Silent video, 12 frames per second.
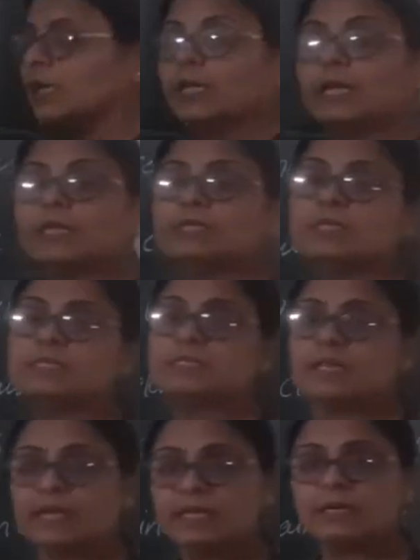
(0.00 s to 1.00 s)
it is
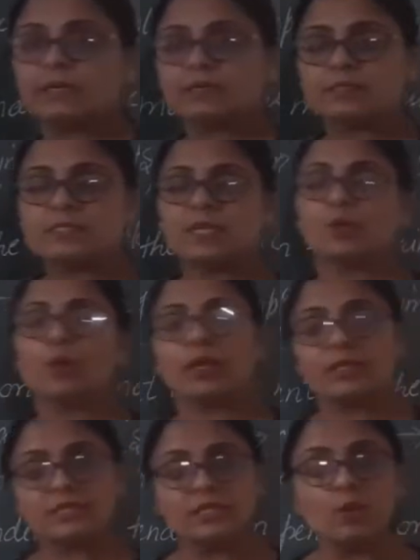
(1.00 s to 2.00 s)
telling us the
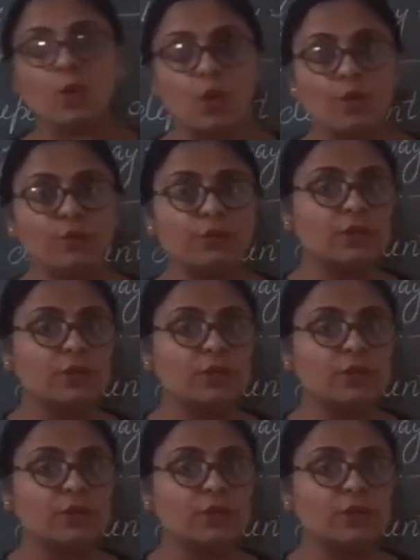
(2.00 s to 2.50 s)
quality of the